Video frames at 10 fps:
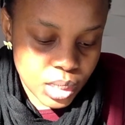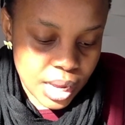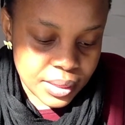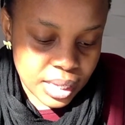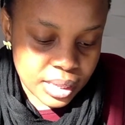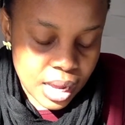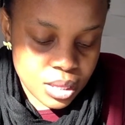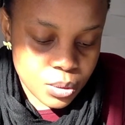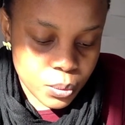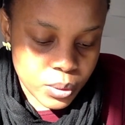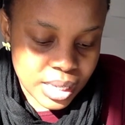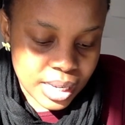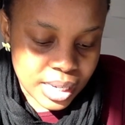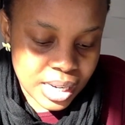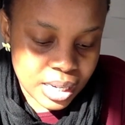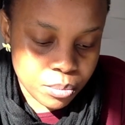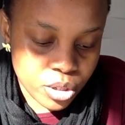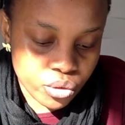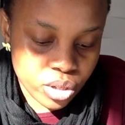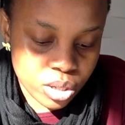And then the other one was a clean
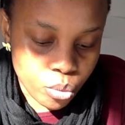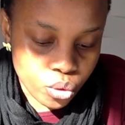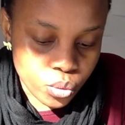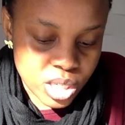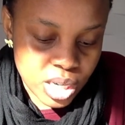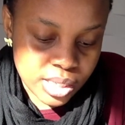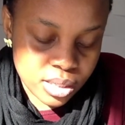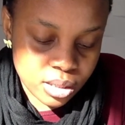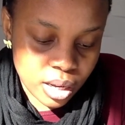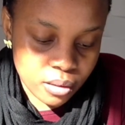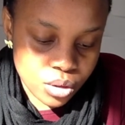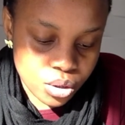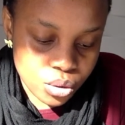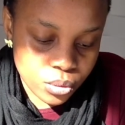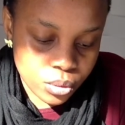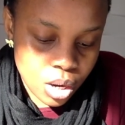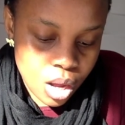Pinterest board, which I still have to do,